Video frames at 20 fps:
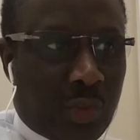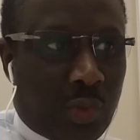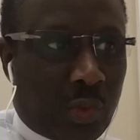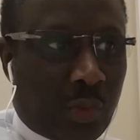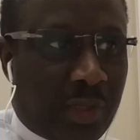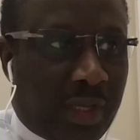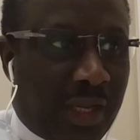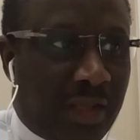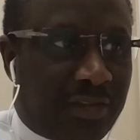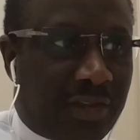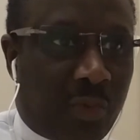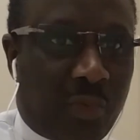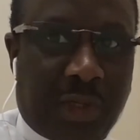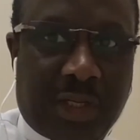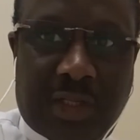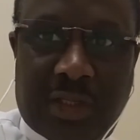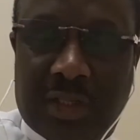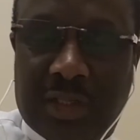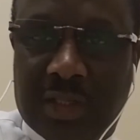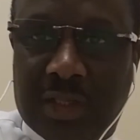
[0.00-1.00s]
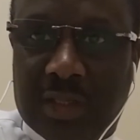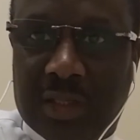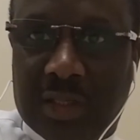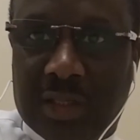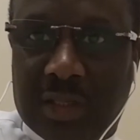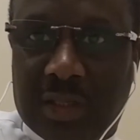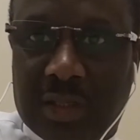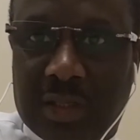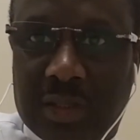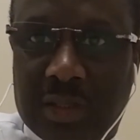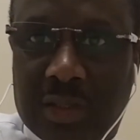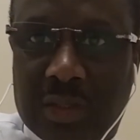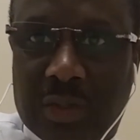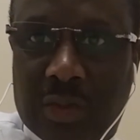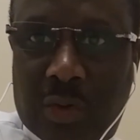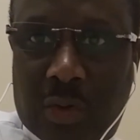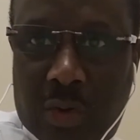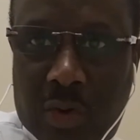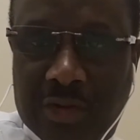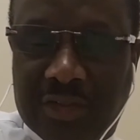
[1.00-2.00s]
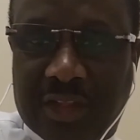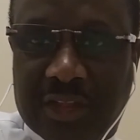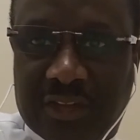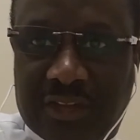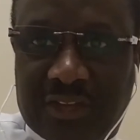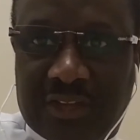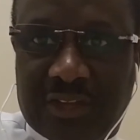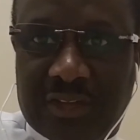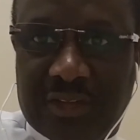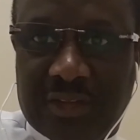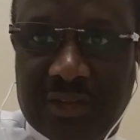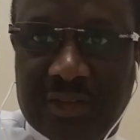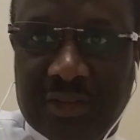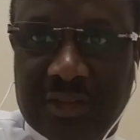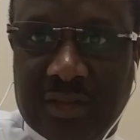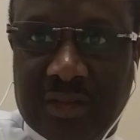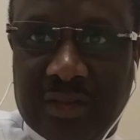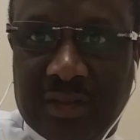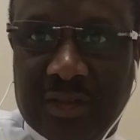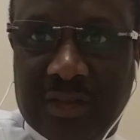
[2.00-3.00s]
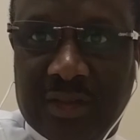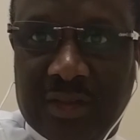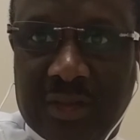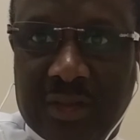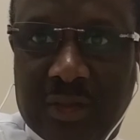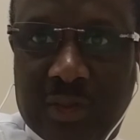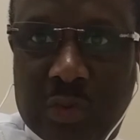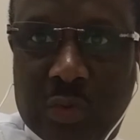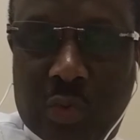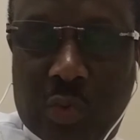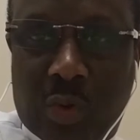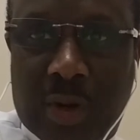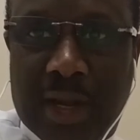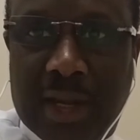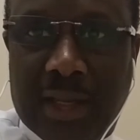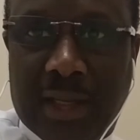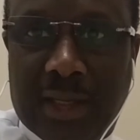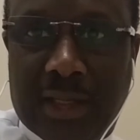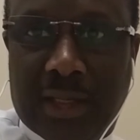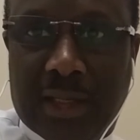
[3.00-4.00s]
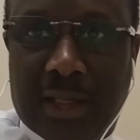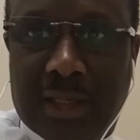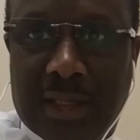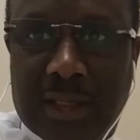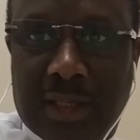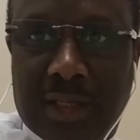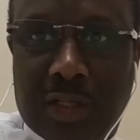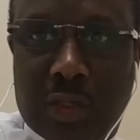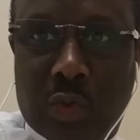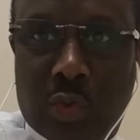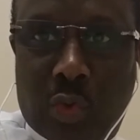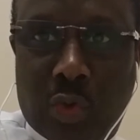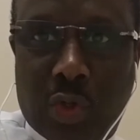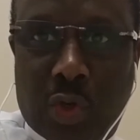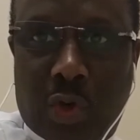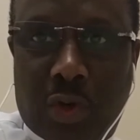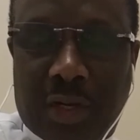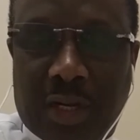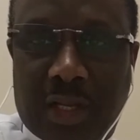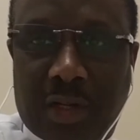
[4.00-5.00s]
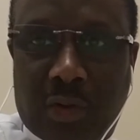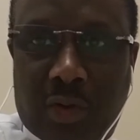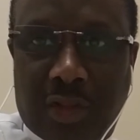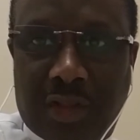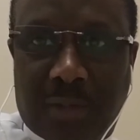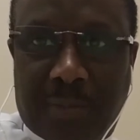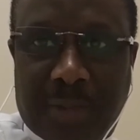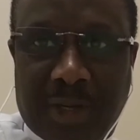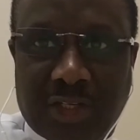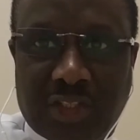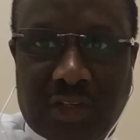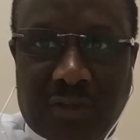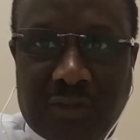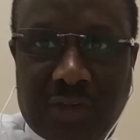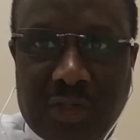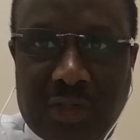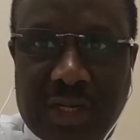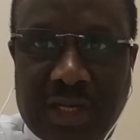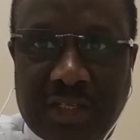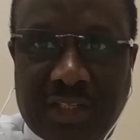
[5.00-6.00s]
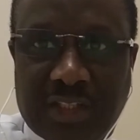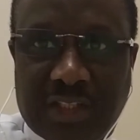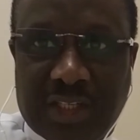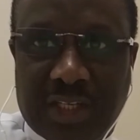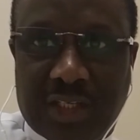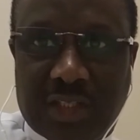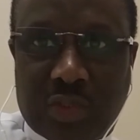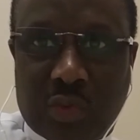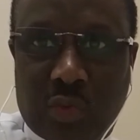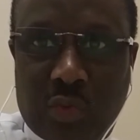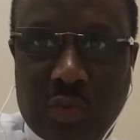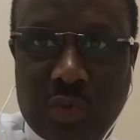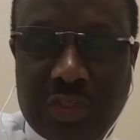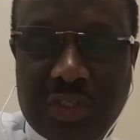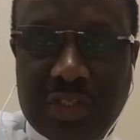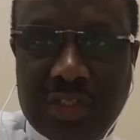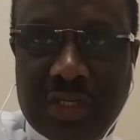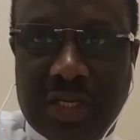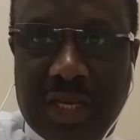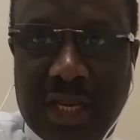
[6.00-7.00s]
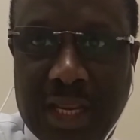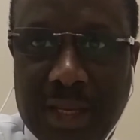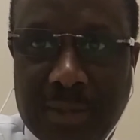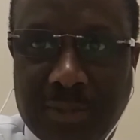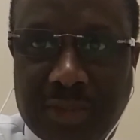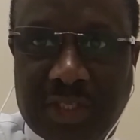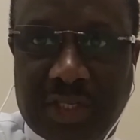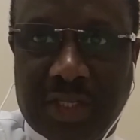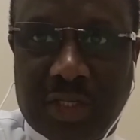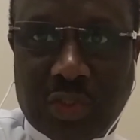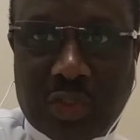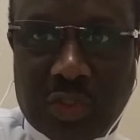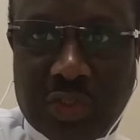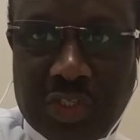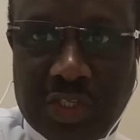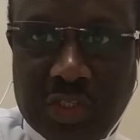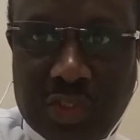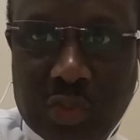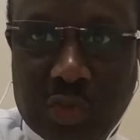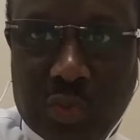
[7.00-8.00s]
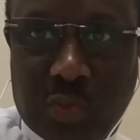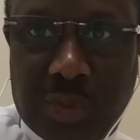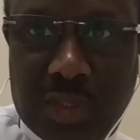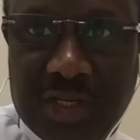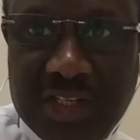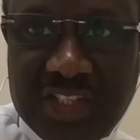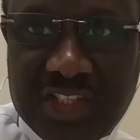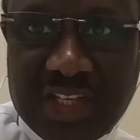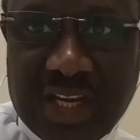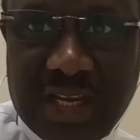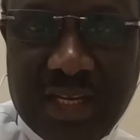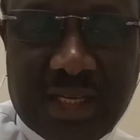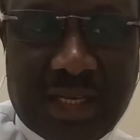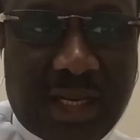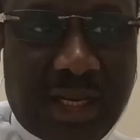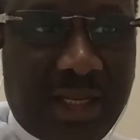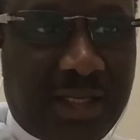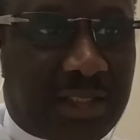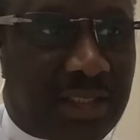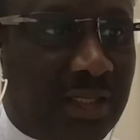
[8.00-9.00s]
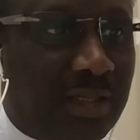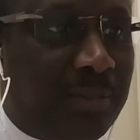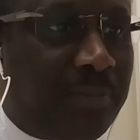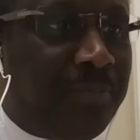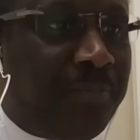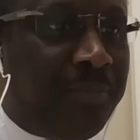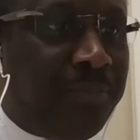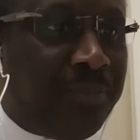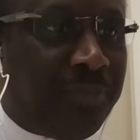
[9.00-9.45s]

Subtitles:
together with others who are in New York and other parts of the United States, whose names and associations we'll cite later,